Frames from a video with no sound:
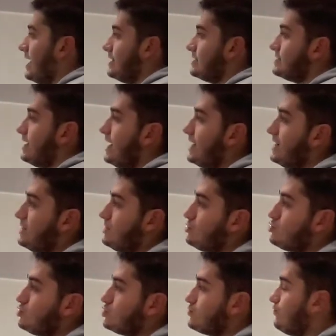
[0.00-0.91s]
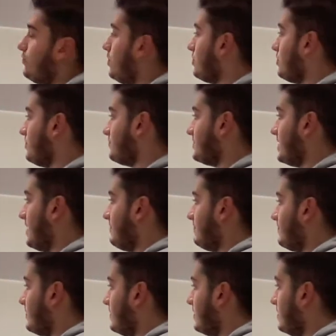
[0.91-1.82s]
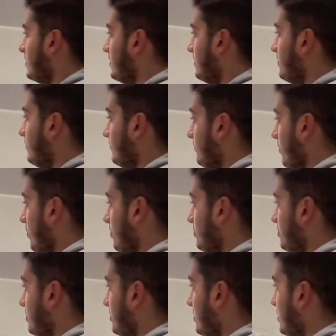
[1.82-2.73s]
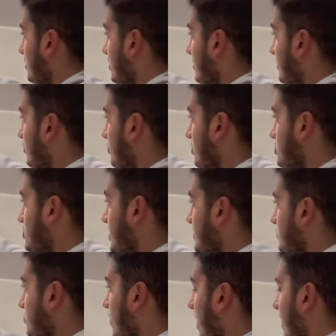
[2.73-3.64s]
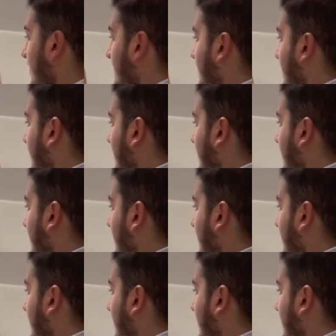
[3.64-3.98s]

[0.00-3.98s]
and I need to choose 4 of them for project 1.